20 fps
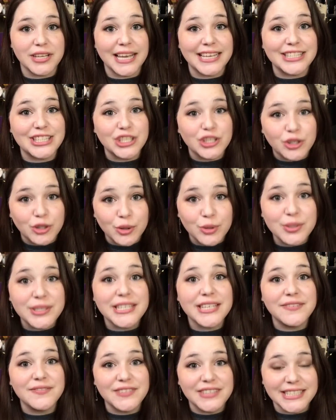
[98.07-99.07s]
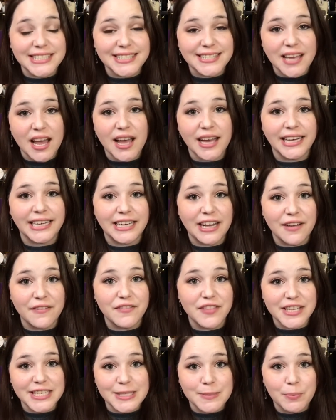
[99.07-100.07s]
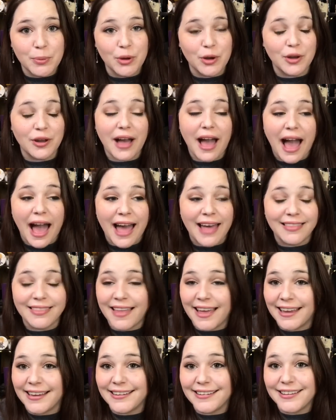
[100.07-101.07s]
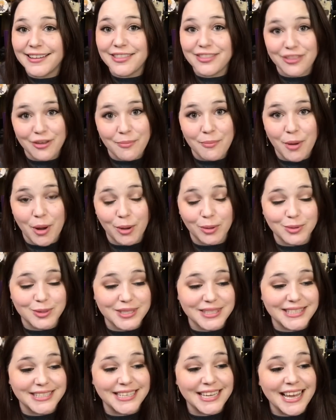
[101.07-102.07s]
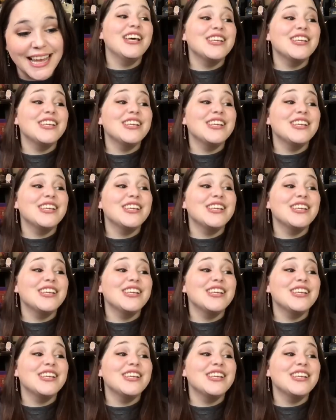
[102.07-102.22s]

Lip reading: exclusive design of this book I like the most.